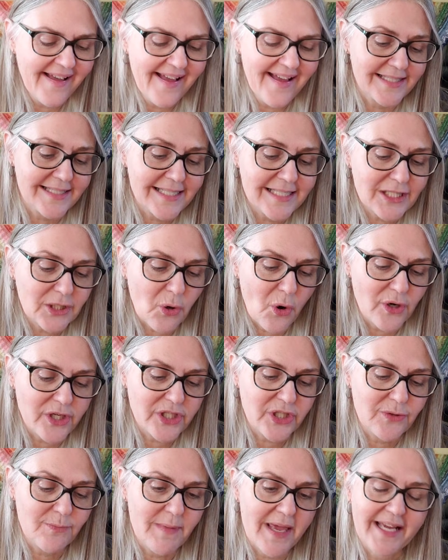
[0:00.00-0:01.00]
This is going
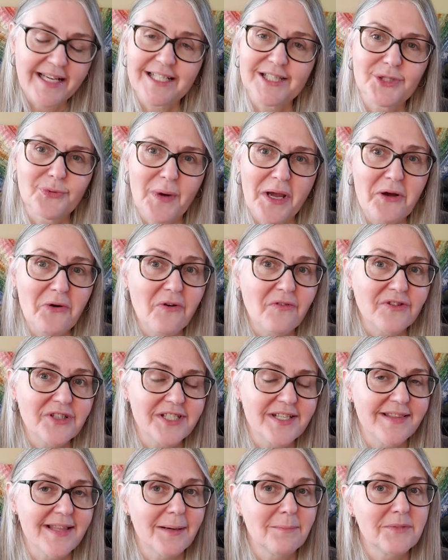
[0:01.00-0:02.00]
to make its way over
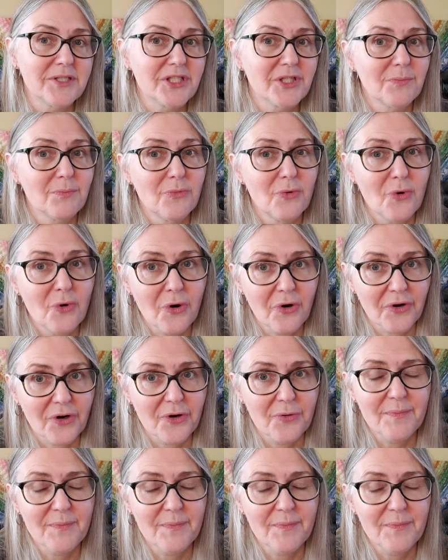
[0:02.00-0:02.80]
to them tomorrow,